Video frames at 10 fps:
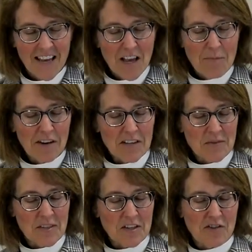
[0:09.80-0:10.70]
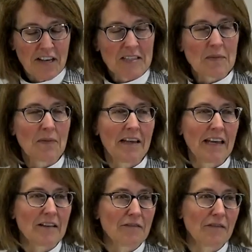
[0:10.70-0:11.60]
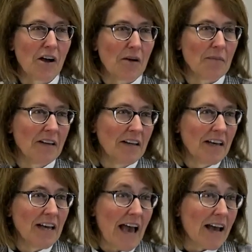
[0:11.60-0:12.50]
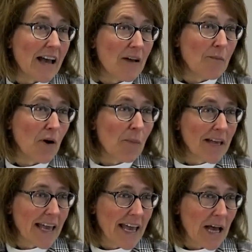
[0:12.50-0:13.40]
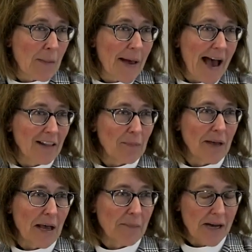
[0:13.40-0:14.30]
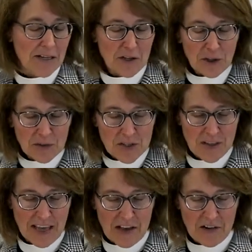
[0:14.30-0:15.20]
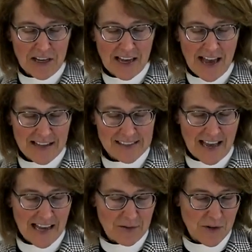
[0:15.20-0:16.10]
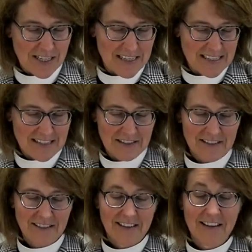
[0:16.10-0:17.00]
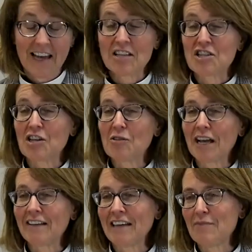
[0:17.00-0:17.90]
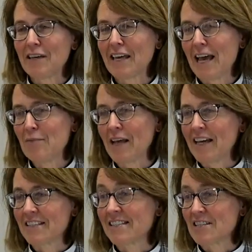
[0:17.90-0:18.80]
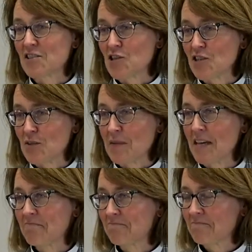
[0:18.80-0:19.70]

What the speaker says: Maris was a transplant from Birmingham, Alabama, new to the area as I was, and she quickly became like a sister to me.